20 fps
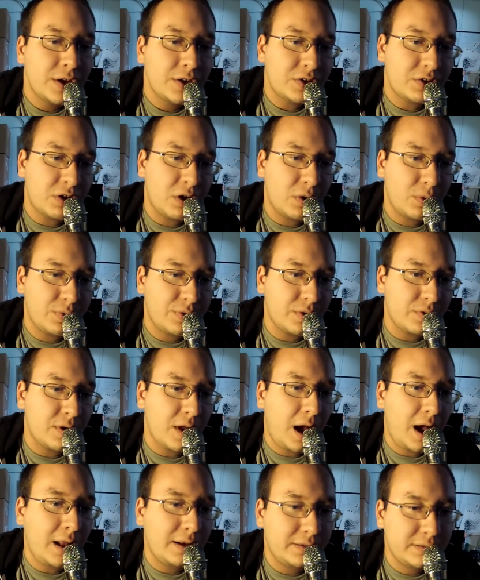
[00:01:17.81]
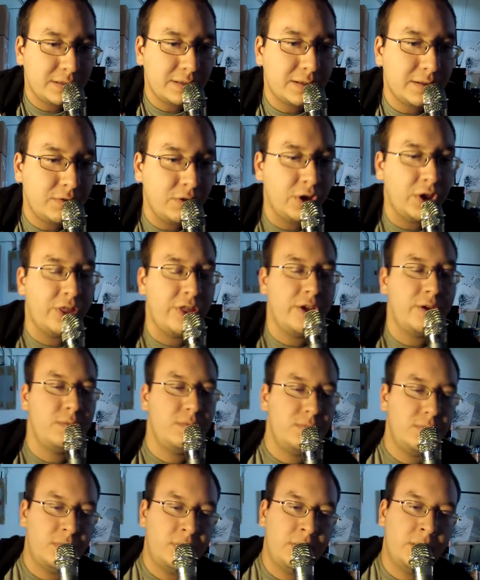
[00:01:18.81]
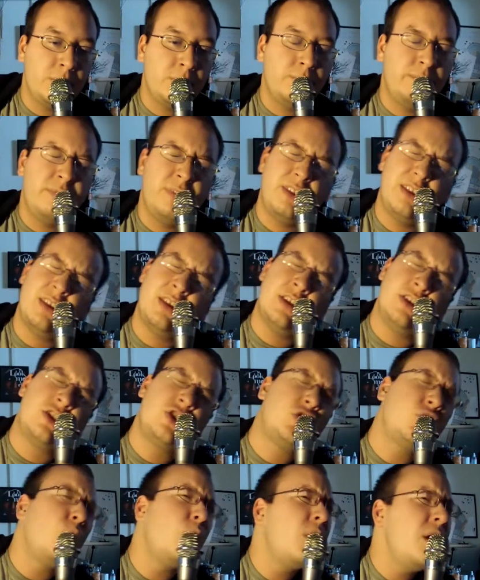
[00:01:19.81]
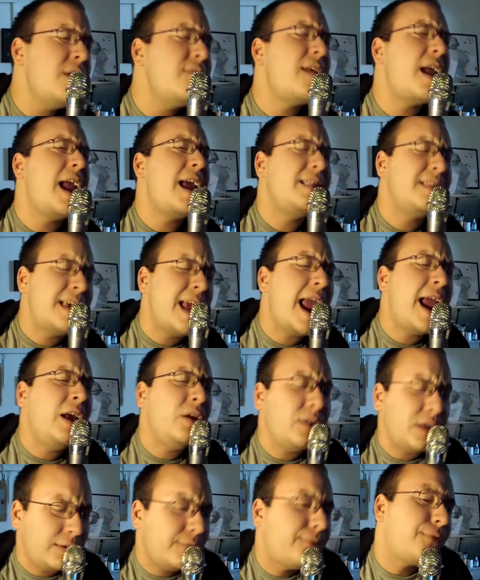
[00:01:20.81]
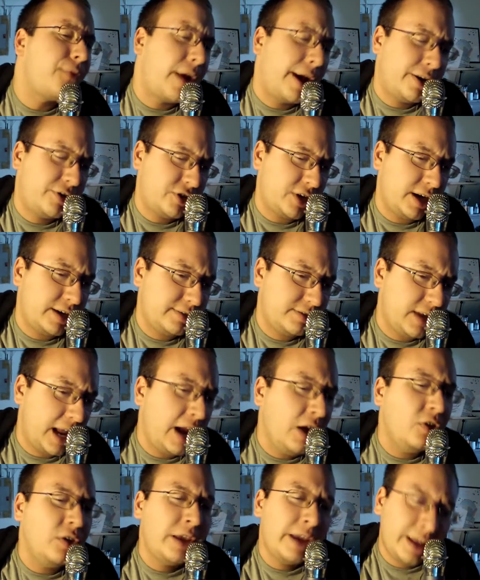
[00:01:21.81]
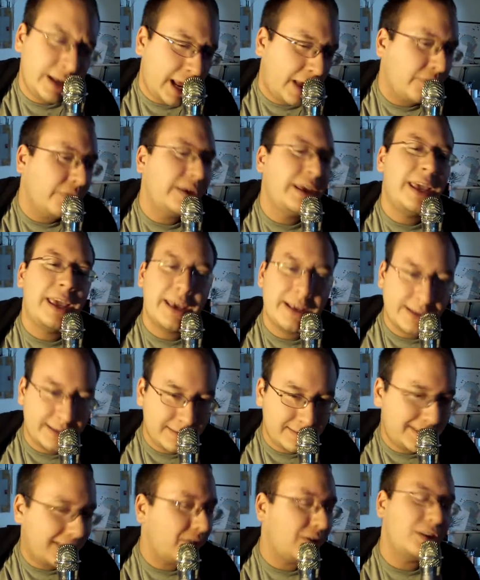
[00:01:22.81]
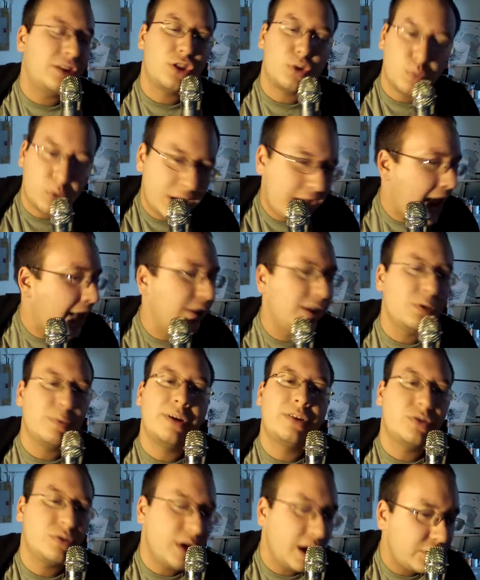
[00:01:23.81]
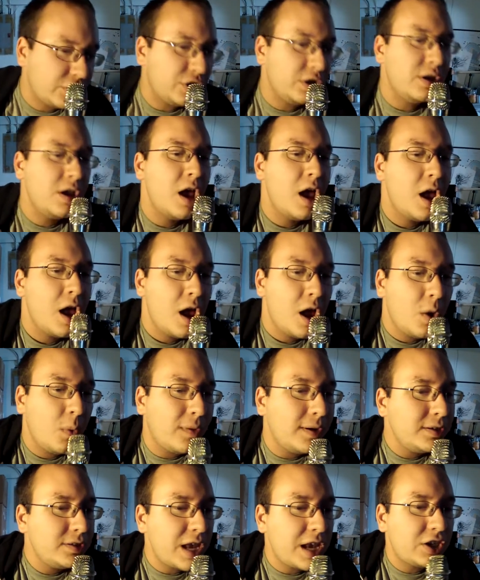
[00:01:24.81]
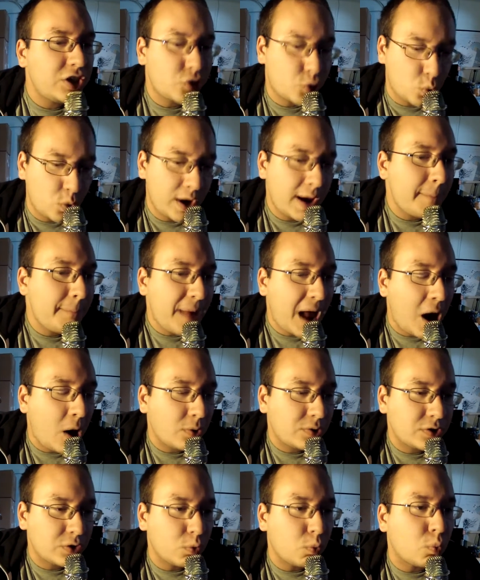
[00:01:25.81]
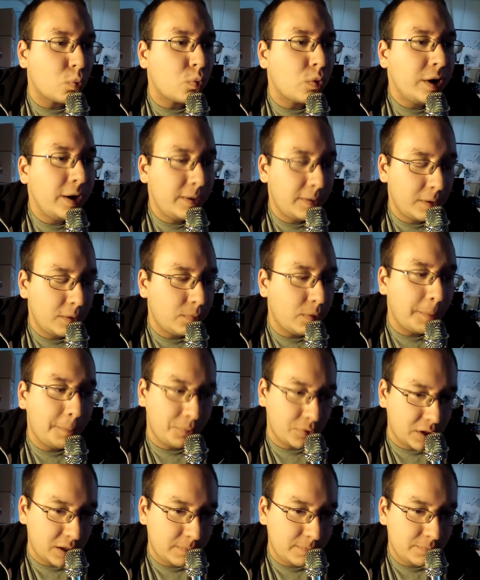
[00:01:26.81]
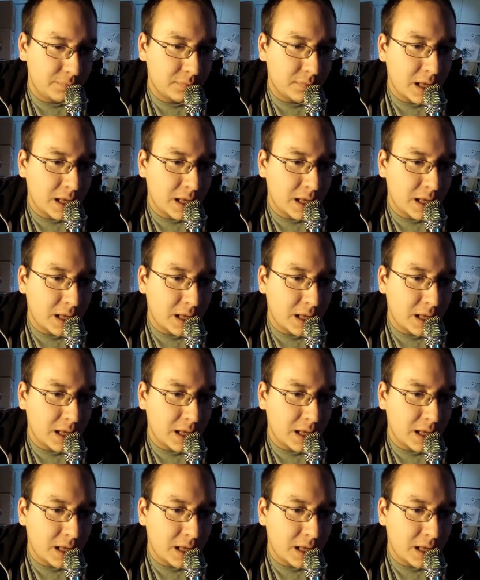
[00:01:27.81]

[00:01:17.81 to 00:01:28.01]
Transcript: So they're not the the the the story of the Alien franchise. Alien, Aliens, Alien three, Alien Resurrection was a story about Ripley